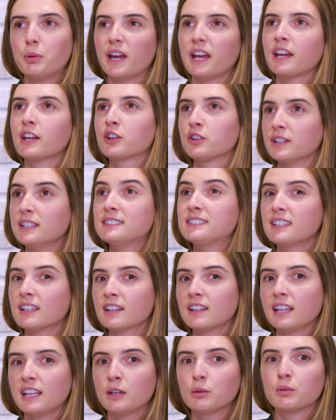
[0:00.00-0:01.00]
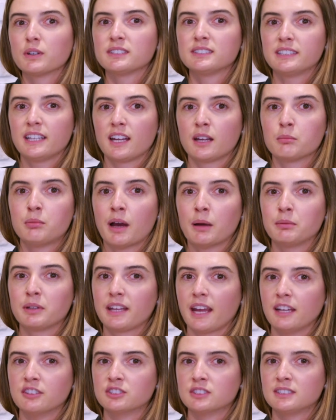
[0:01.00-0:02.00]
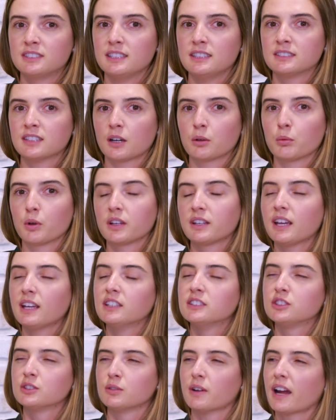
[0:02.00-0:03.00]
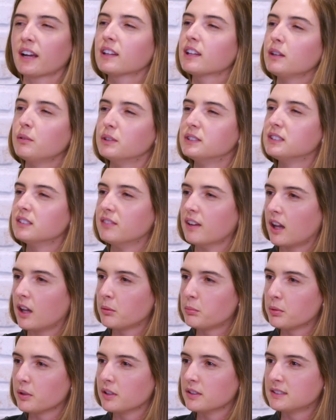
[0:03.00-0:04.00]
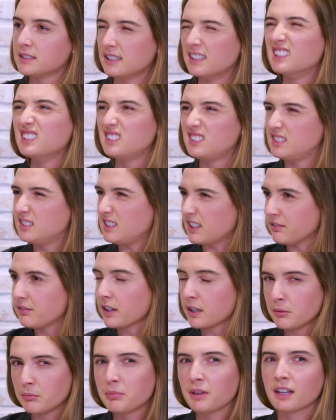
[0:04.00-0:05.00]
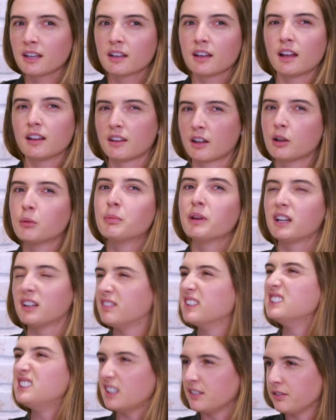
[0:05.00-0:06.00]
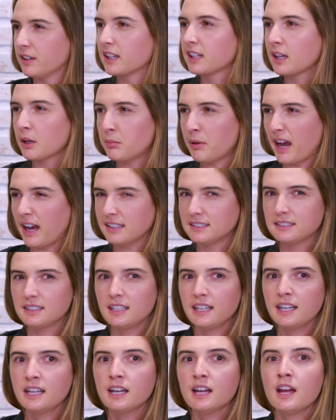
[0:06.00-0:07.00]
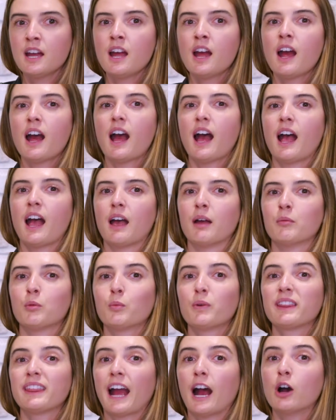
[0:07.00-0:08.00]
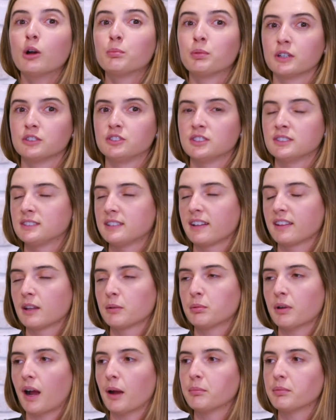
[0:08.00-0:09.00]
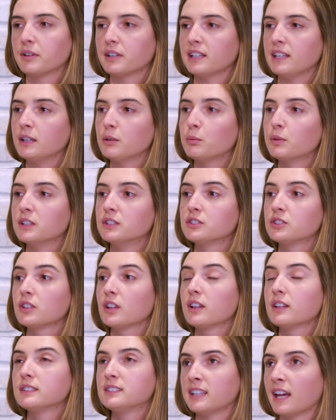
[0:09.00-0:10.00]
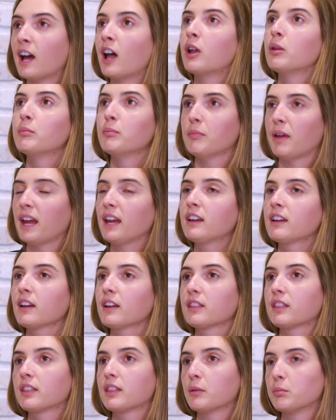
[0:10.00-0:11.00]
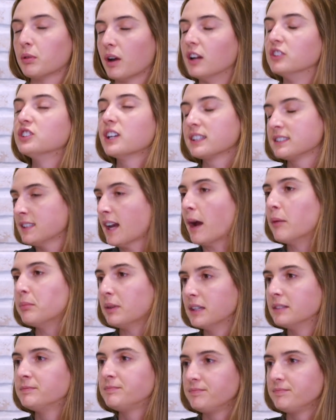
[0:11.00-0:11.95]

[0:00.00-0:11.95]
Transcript: But increasingly, we're seeing public agencies are working directly with developers in a little bit of a different capacity, without purchasing the property, which to help make the projects happen.